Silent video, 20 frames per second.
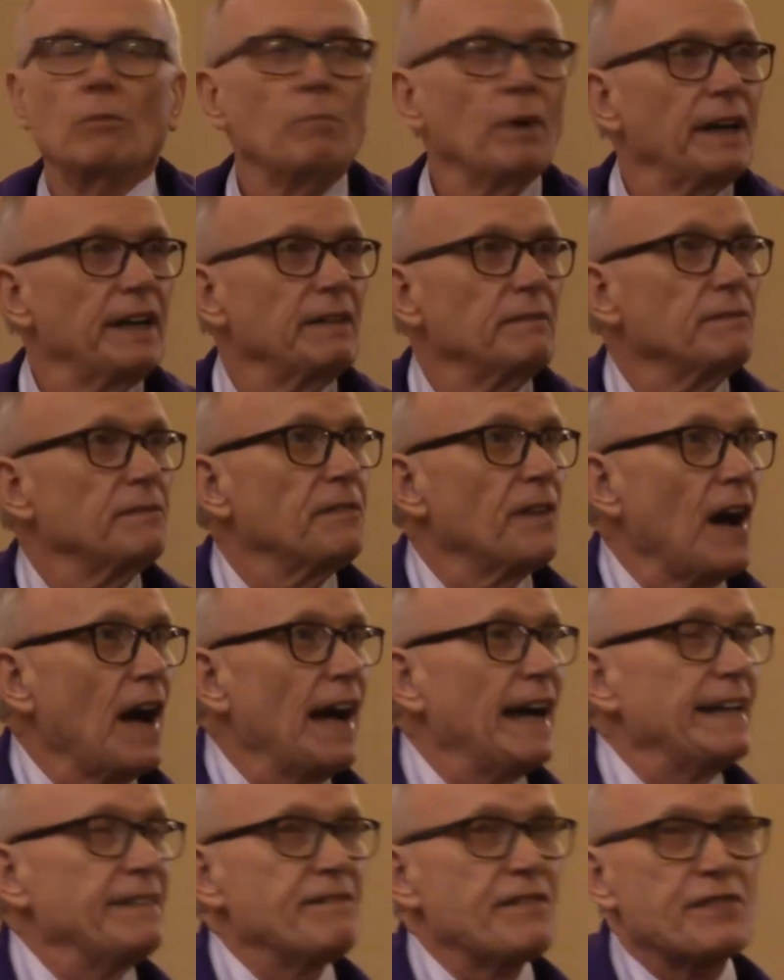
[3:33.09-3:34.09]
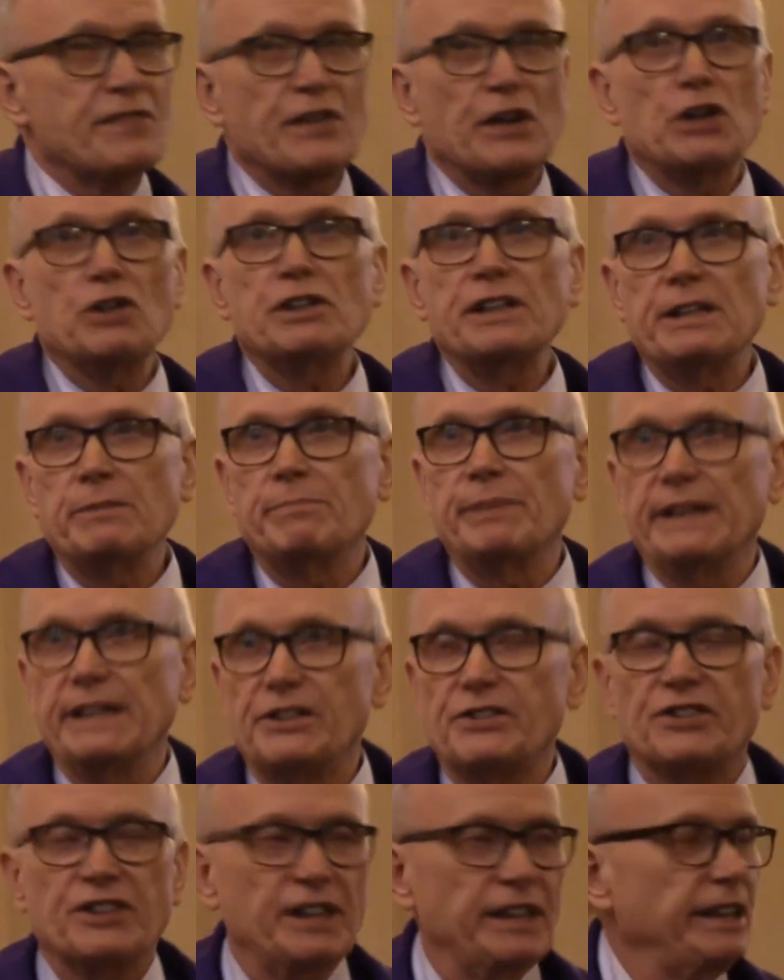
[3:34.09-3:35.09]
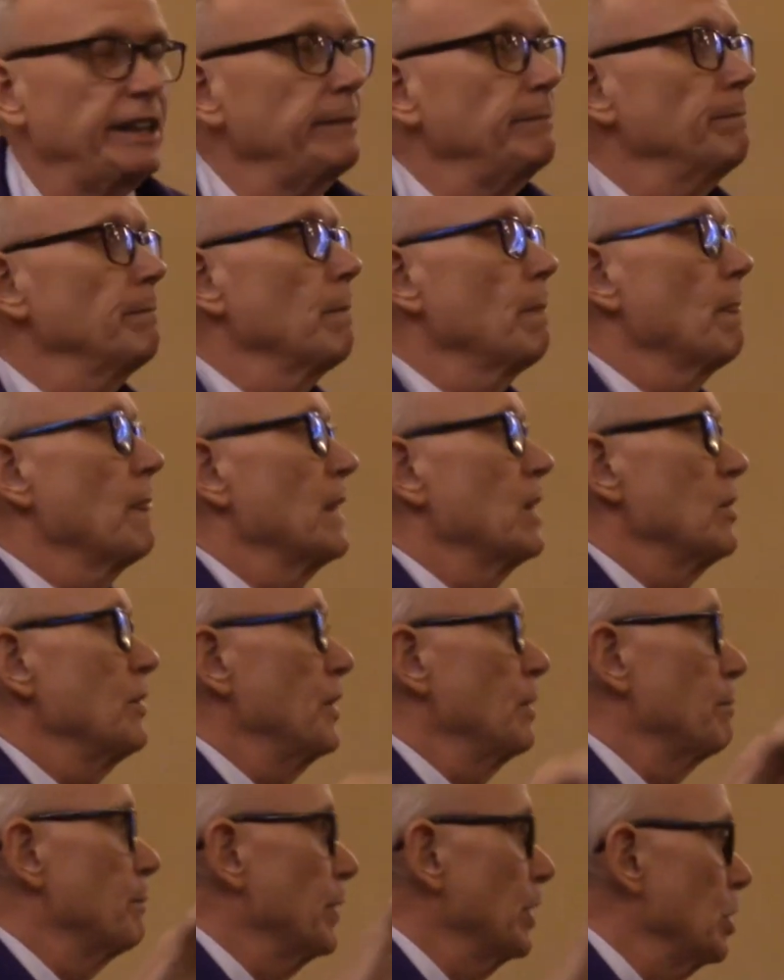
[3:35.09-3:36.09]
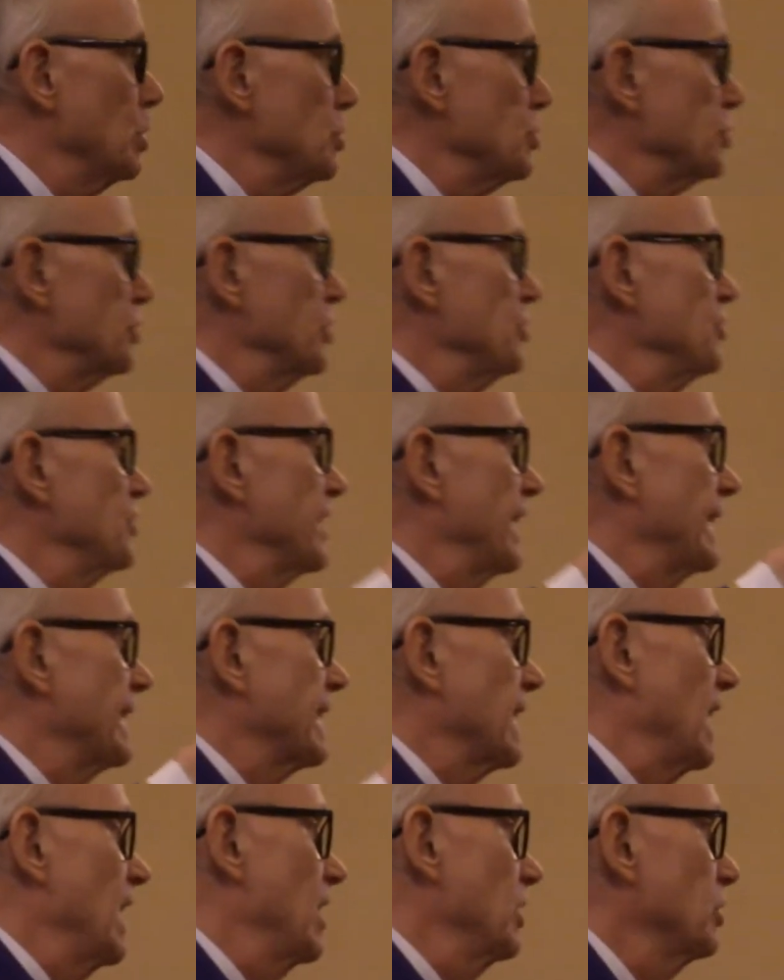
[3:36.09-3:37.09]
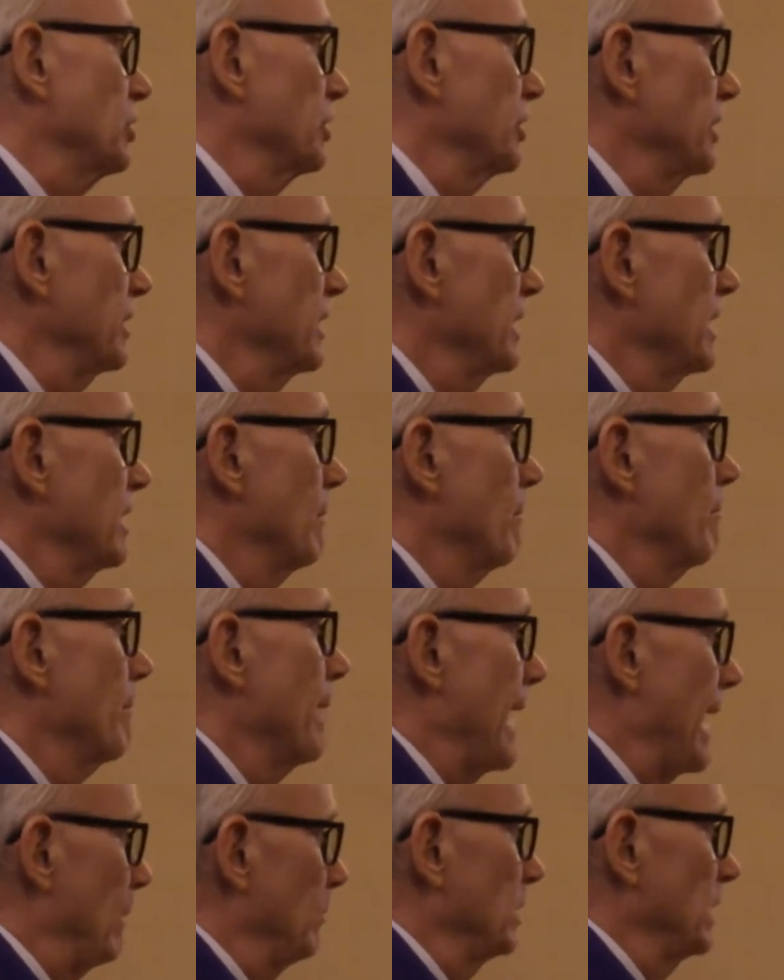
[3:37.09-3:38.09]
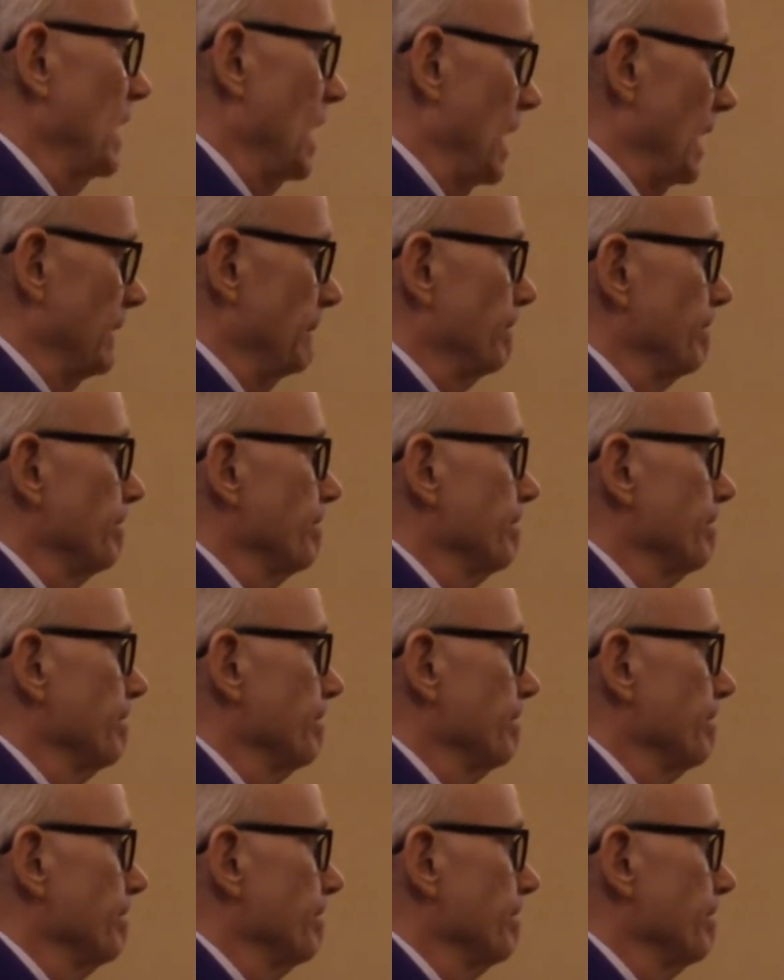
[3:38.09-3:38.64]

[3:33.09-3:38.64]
But in 530 BC, the Persians had conquered Babylon.